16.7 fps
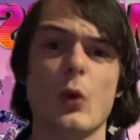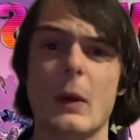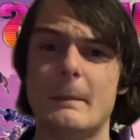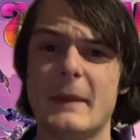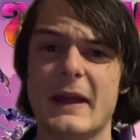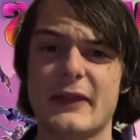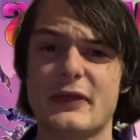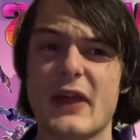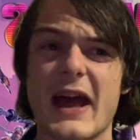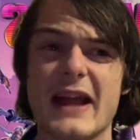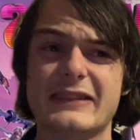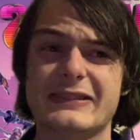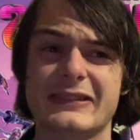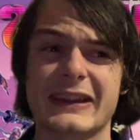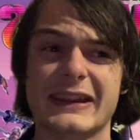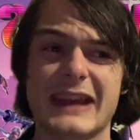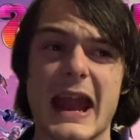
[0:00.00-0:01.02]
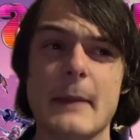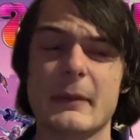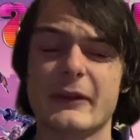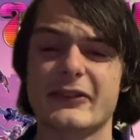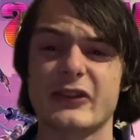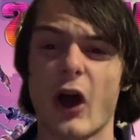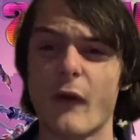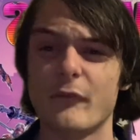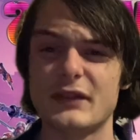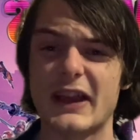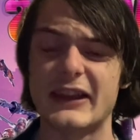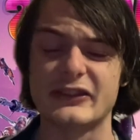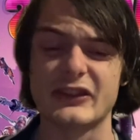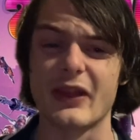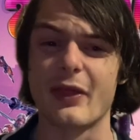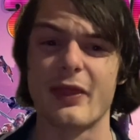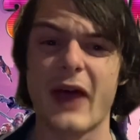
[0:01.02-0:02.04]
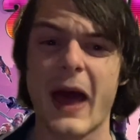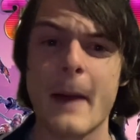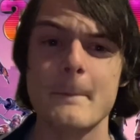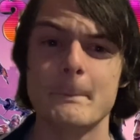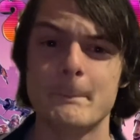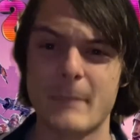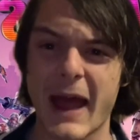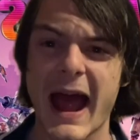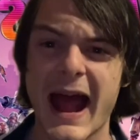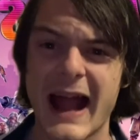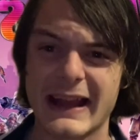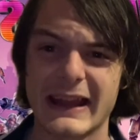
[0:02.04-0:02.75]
admit that the game itself isn't that bad.